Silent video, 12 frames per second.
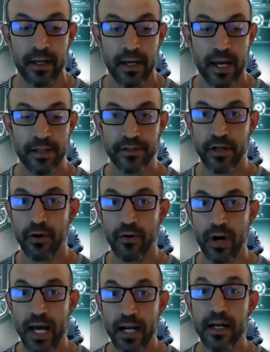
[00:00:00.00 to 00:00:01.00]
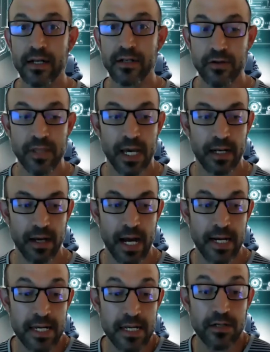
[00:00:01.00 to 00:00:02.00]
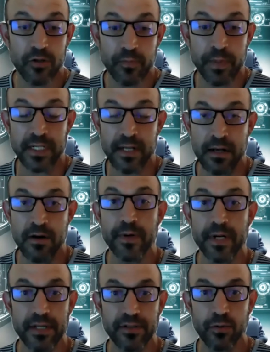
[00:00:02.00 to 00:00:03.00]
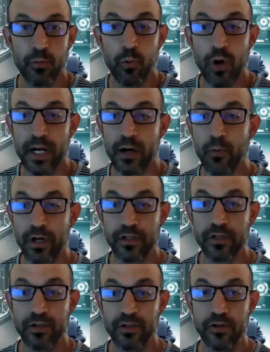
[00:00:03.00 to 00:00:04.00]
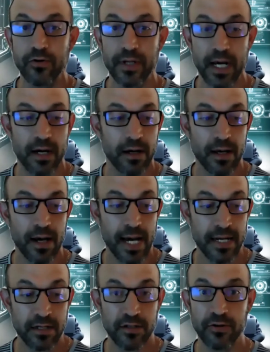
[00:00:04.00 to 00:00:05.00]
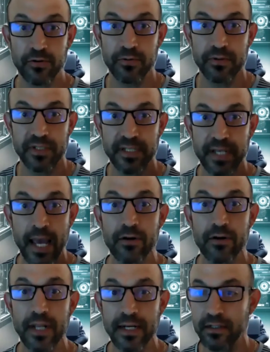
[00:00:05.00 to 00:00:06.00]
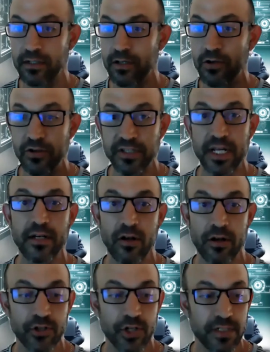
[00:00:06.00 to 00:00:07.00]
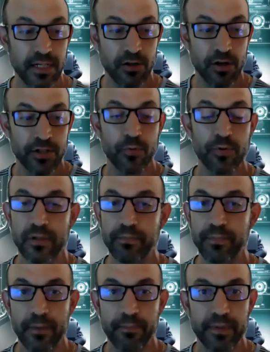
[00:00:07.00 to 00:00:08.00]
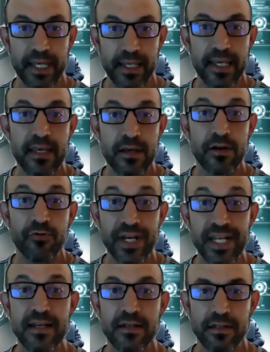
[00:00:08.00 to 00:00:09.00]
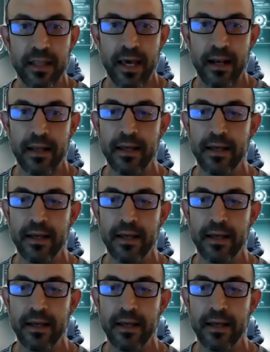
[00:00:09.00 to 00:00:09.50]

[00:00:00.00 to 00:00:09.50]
And so how did I do that? I needed to be deliberate as to what I wanted to do. Now, I needed to scale. I needed to use technology. Technology was a key ingredient to that.